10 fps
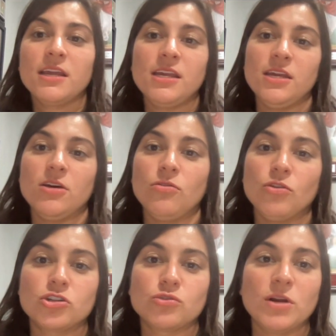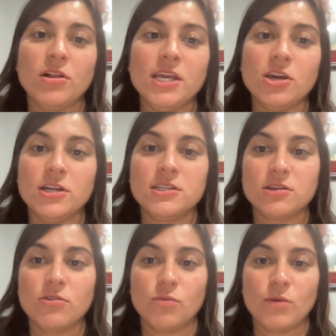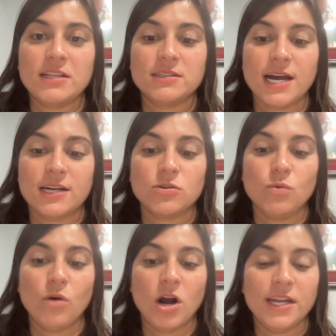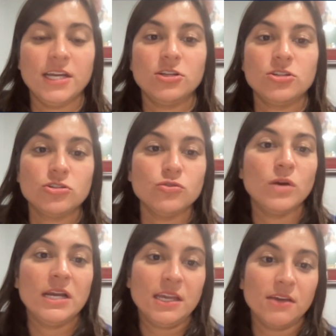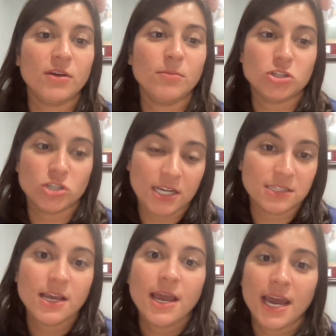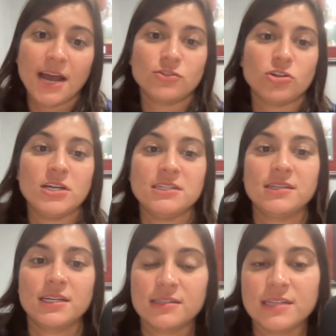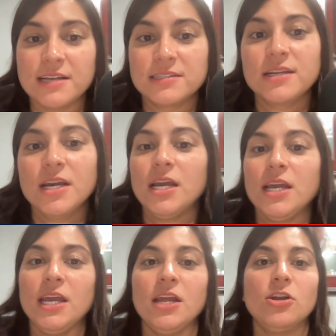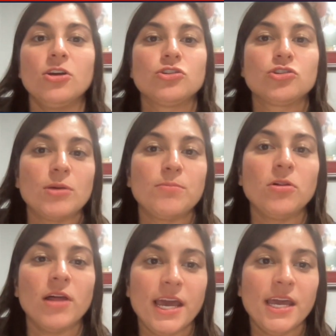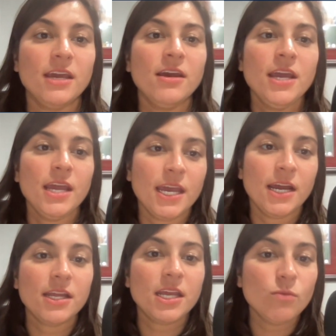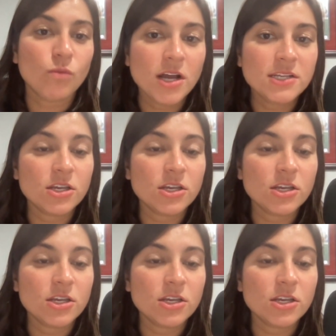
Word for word: he looked really good, so the Red Sox wanted to give him a chance after his success in AAA. And he was